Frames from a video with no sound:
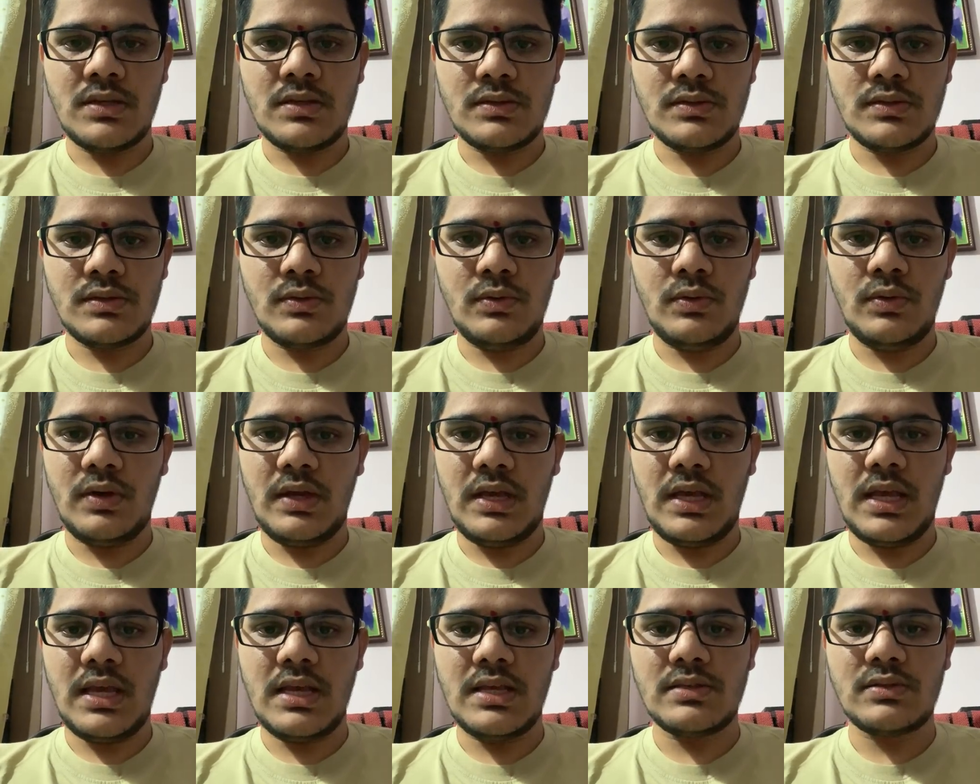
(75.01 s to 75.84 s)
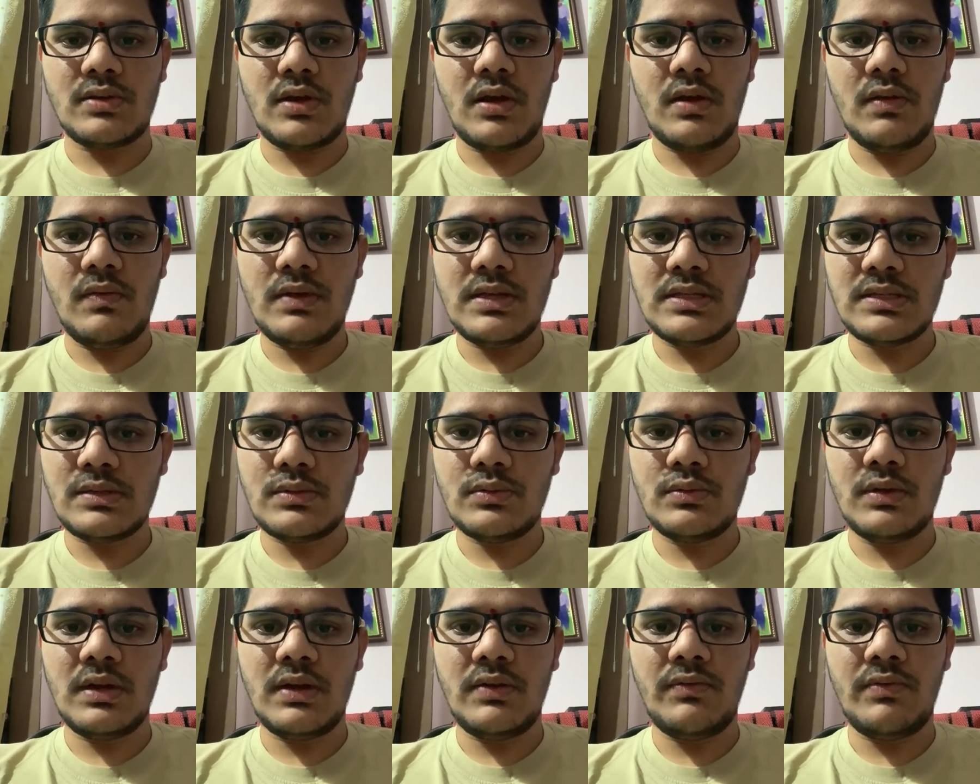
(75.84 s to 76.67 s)
So he is always
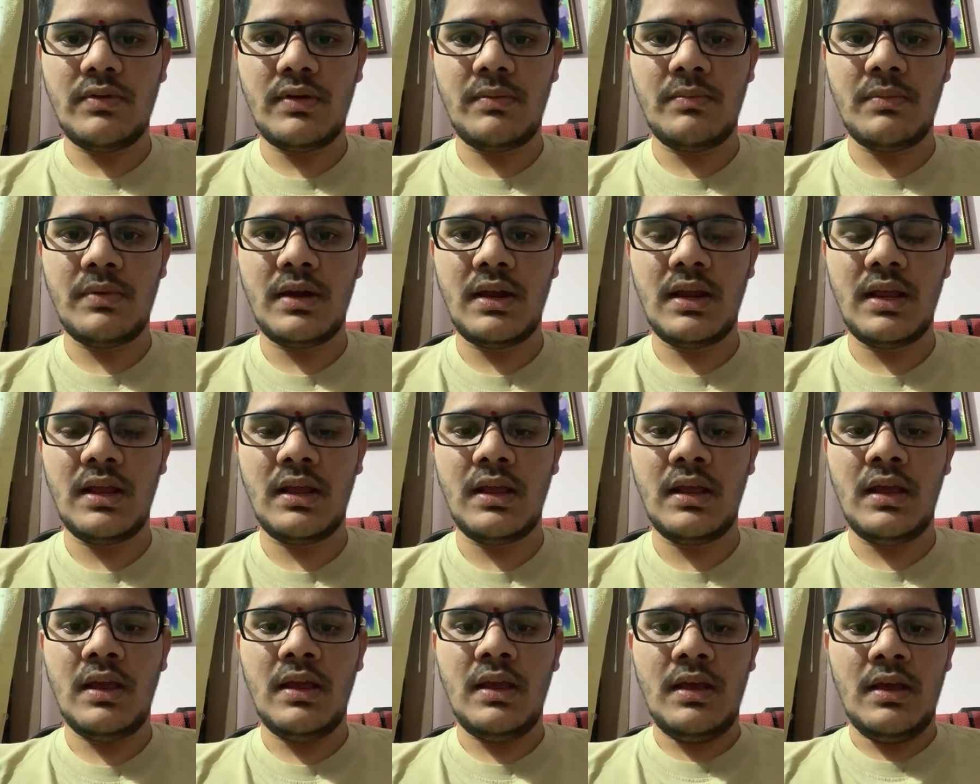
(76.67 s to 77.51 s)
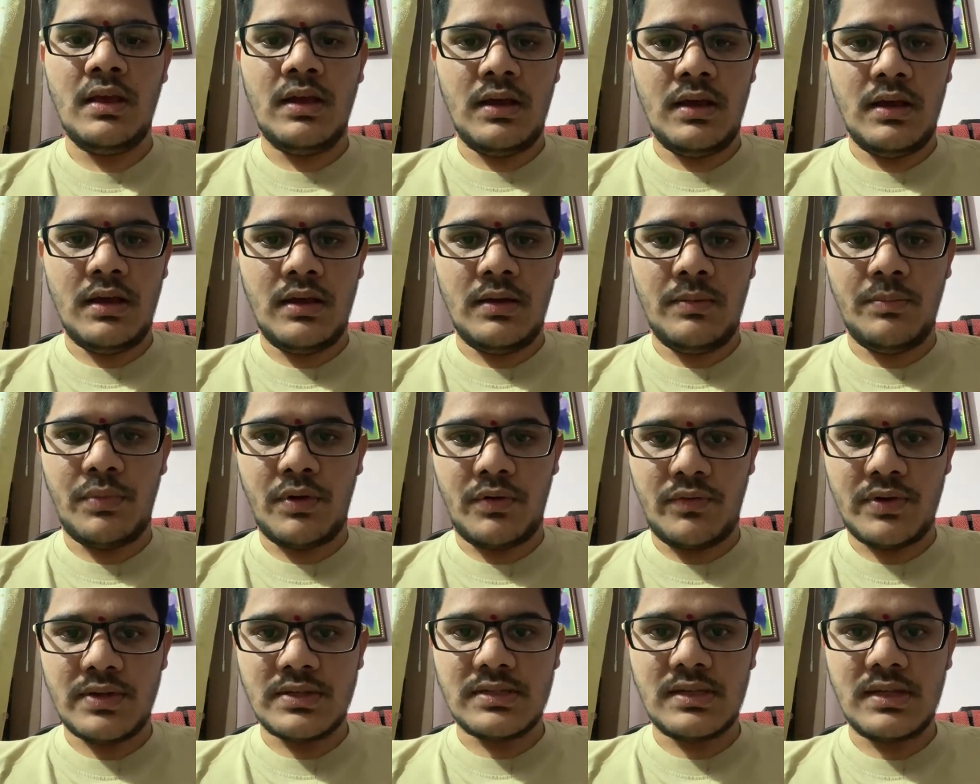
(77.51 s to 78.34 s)
student friendly
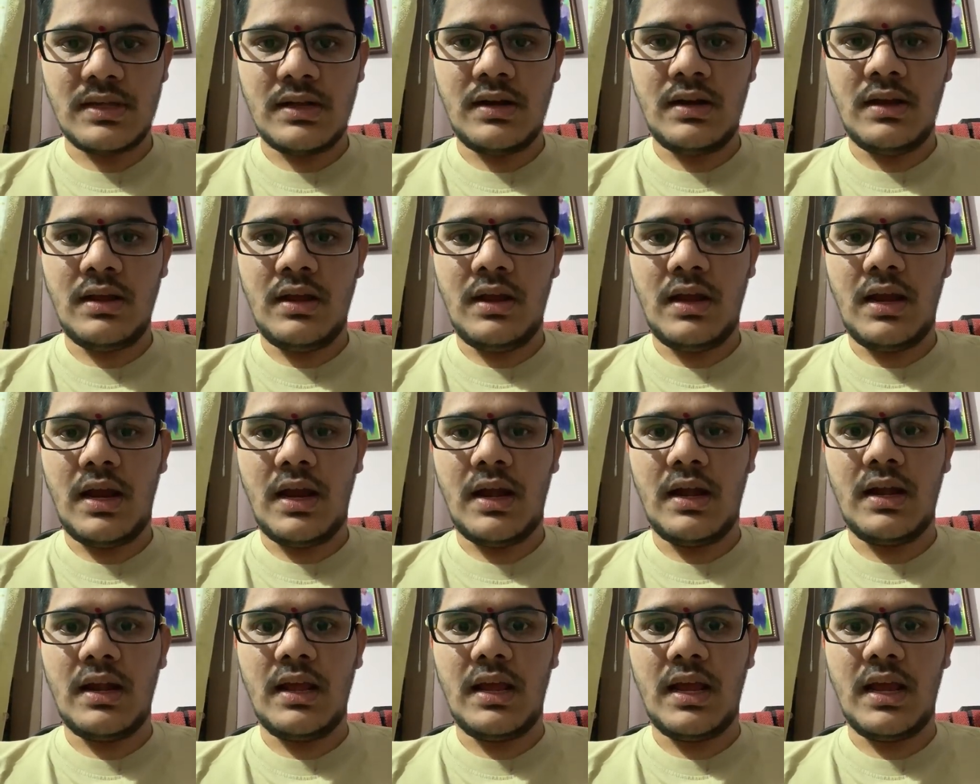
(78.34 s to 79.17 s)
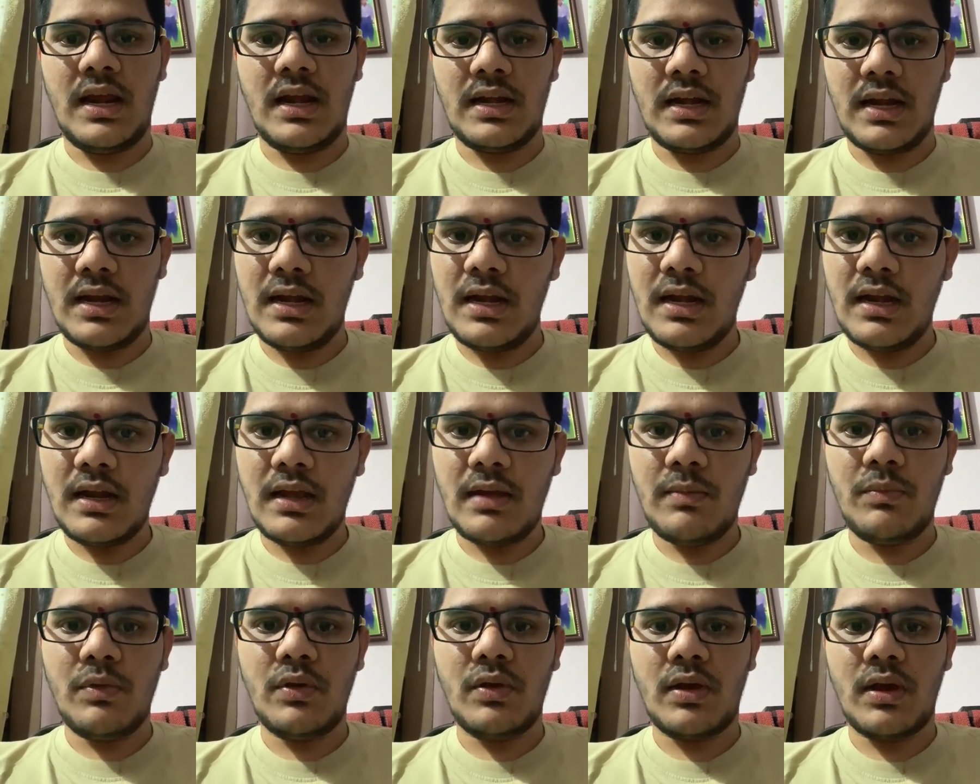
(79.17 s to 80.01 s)
professor, and at any
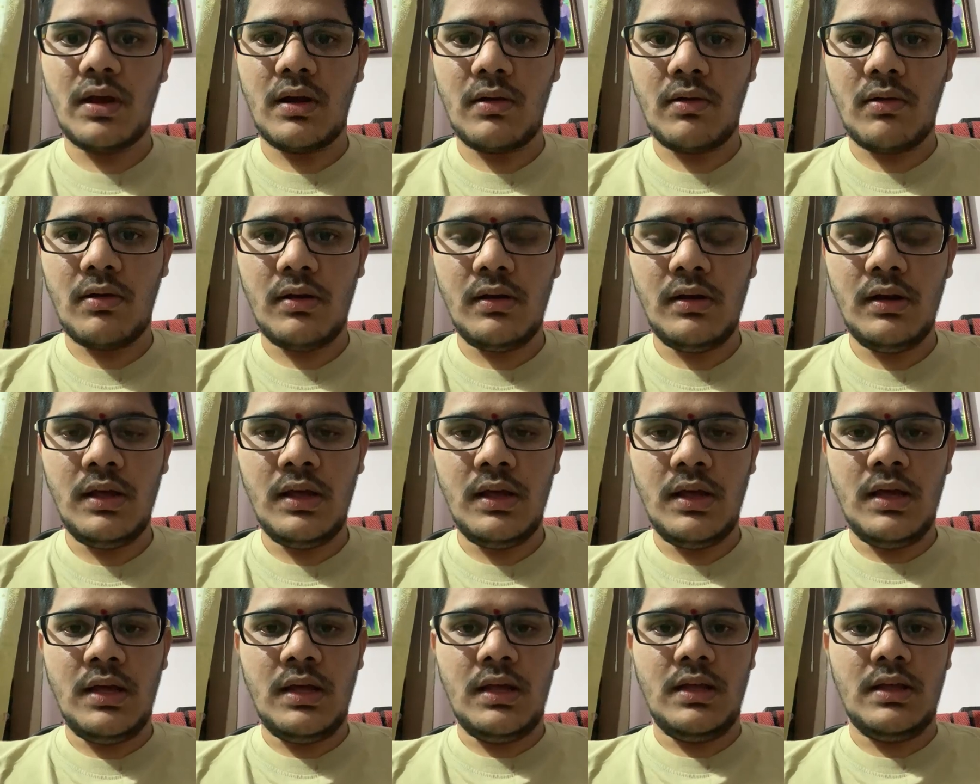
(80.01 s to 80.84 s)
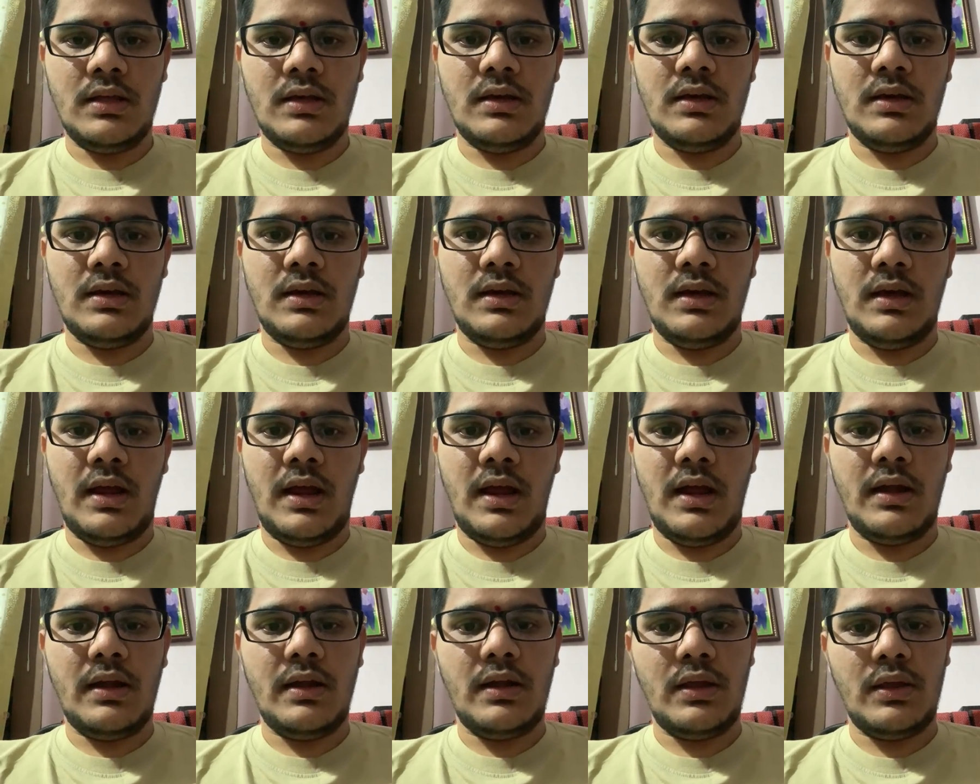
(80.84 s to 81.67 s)
time you can call
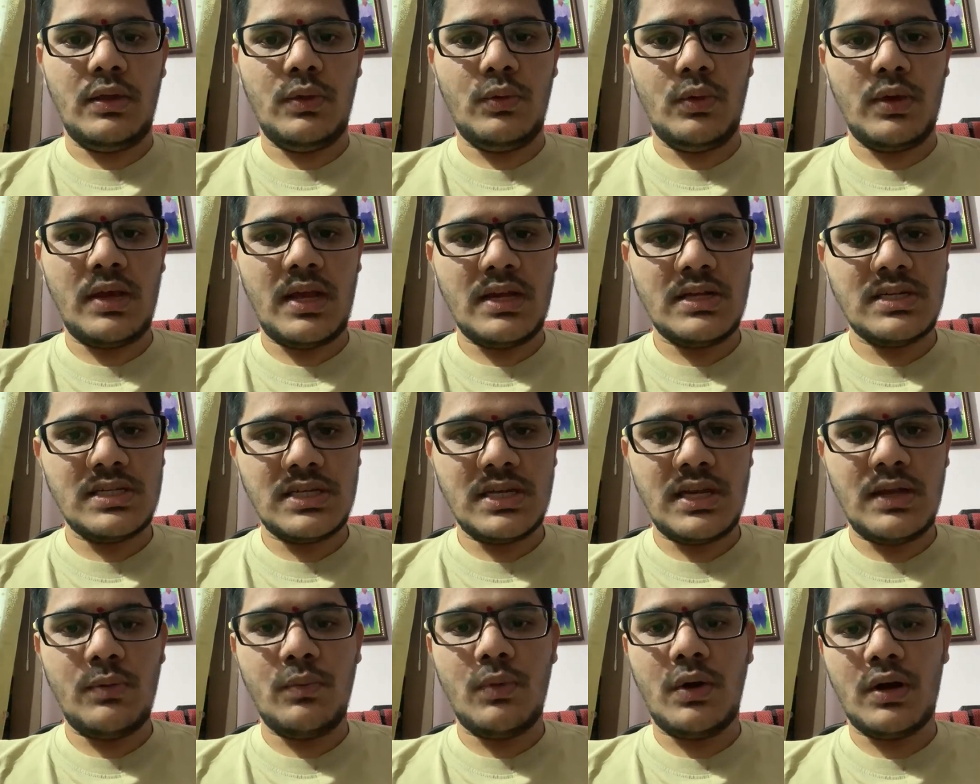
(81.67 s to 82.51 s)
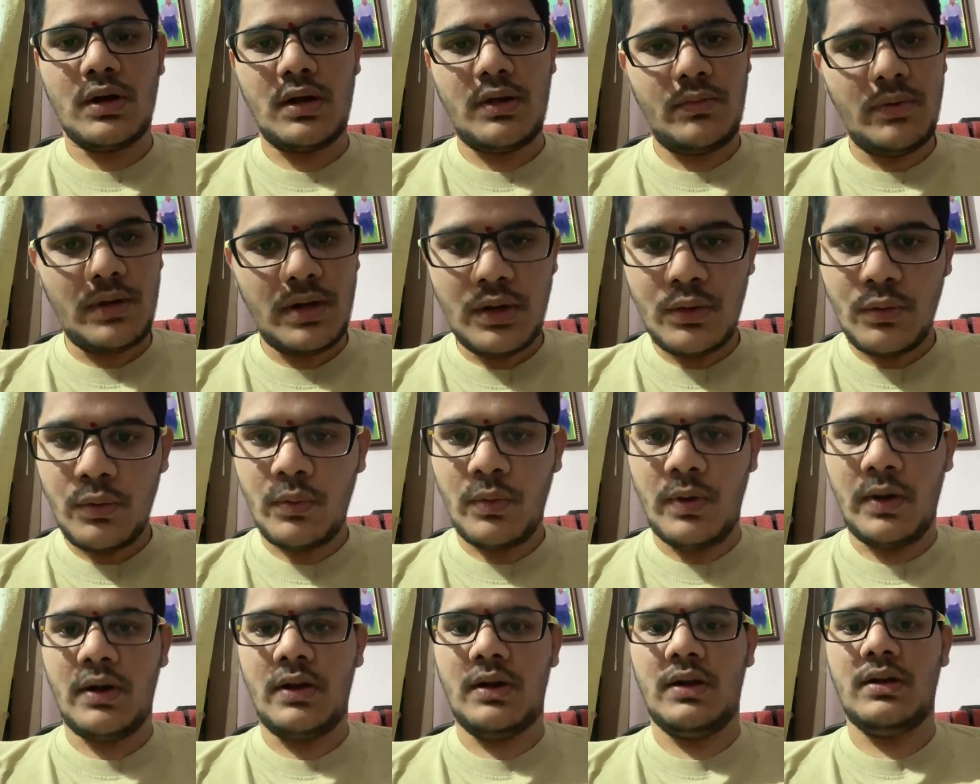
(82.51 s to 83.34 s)
and you can share whatever you
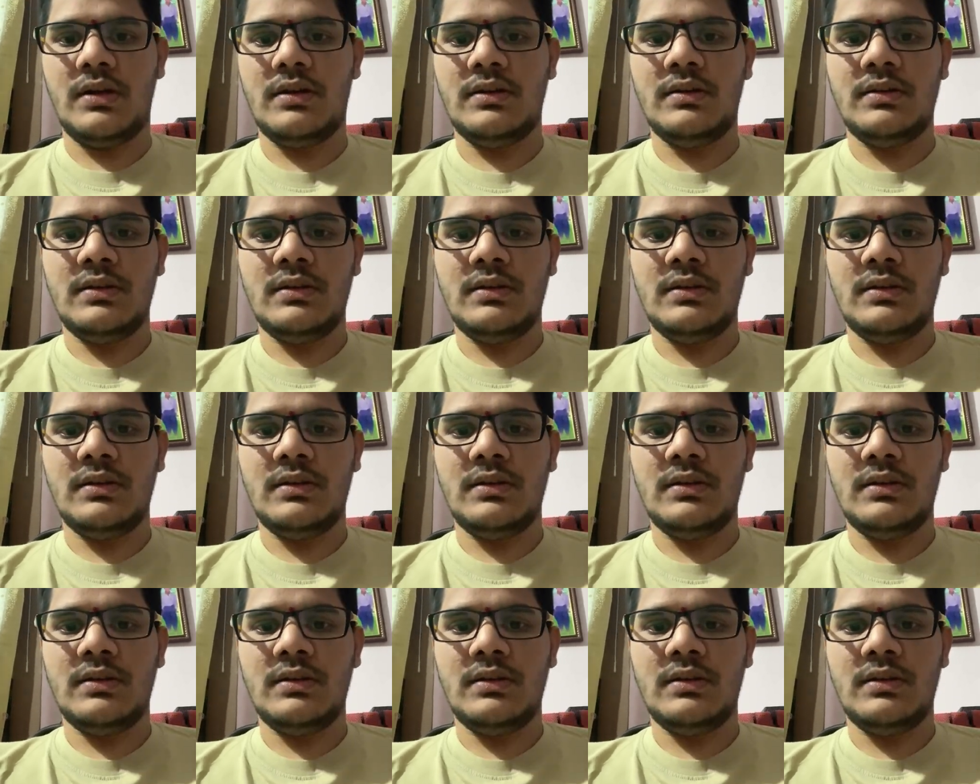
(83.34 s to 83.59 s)
want.